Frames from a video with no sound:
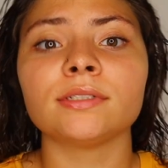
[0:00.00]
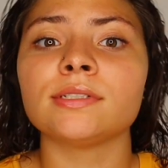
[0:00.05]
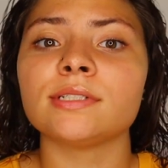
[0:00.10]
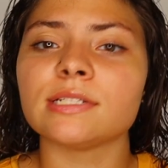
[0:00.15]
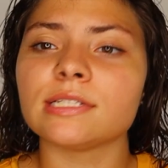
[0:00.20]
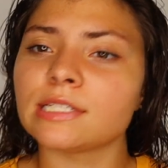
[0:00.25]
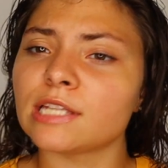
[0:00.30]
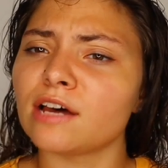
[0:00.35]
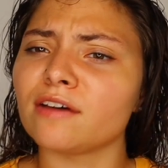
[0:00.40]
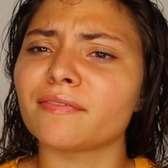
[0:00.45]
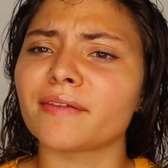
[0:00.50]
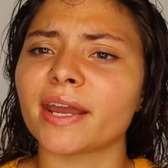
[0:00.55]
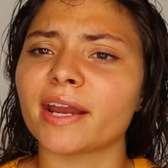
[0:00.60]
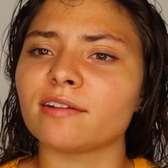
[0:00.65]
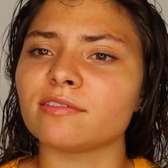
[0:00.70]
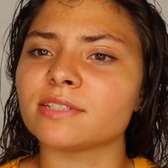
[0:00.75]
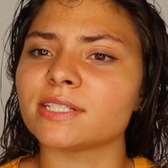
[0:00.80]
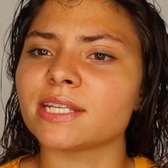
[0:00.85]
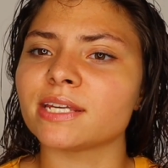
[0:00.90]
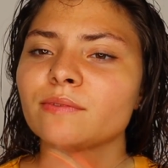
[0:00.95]

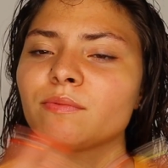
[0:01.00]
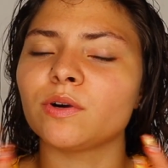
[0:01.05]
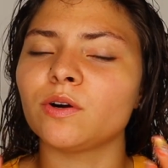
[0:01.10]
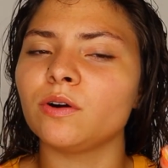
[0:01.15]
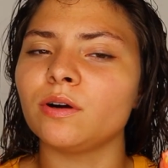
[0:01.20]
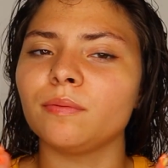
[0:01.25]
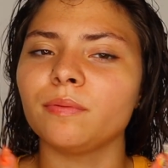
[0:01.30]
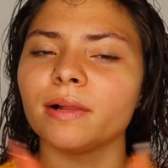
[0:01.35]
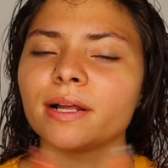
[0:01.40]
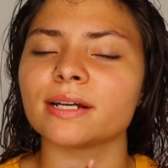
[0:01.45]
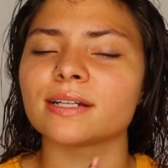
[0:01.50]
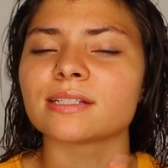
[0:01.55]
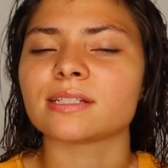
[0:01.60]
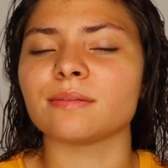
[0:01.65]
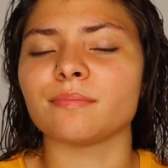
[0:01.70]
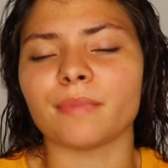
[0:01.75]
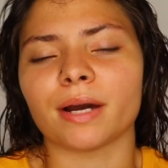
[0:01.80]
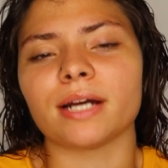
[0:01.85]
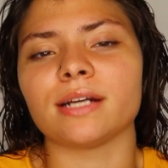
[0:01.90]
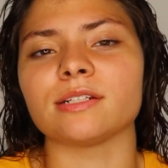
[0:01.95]
self-care routine with Olaplex.
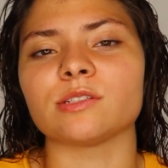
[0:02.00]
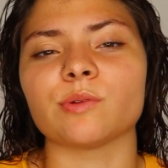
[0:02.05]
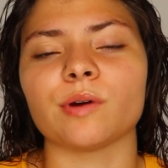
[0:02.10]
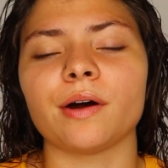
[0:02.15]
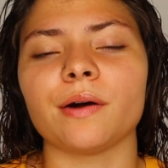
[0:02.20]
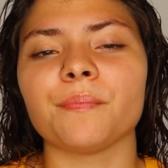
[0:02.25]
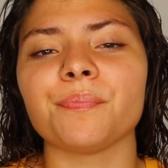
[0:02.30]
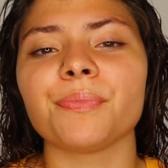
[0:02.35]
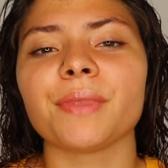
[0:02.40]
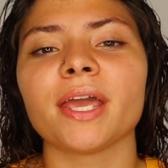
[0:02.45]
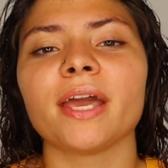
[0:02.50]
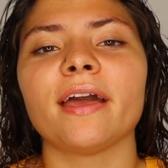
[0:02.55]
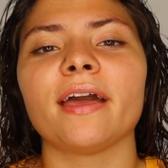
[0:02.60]
Mine as well.